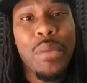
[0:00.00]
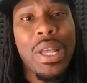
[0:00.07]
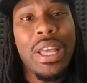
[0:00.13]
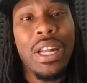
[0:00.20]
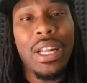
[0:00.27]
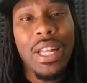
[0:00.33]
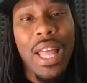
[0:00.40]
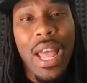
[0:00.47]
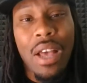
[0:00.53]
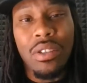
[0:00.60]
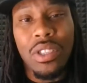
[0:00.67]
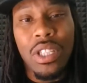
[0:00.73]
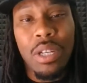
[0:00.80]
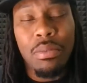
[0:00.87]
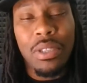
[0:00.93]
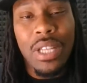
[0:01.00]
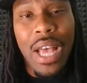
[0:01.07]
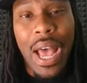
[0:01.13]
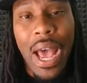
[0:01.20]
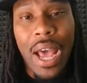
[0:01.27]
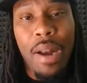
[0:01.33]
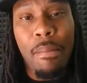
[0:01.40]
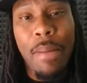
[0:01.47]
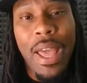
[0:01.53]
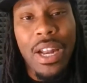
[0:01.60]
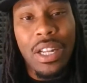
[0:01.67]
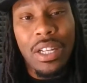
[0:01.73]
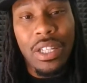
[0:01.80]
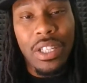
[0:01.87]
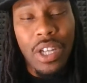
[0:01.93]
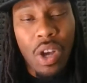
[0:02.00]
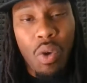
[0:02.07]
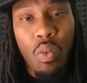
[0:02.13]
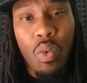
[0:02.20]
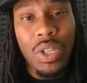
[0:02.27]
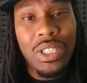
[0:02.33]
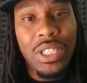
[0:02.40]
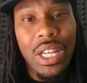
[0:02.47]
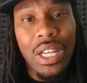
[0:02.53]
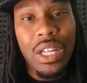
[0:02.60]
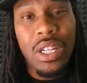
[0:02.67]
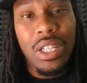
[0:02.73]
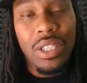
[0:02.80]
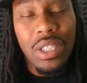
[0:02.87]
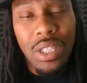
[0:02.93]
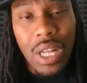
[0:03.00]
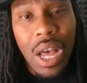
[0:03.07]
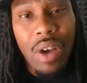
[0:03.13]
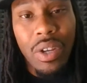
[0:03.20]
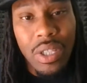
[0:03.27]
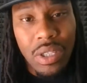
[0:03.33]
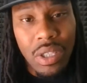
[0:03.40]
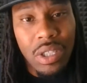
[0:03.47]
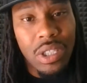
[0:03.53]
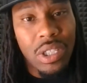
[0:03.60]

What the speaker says: It allows them to automatically know once they click to log into the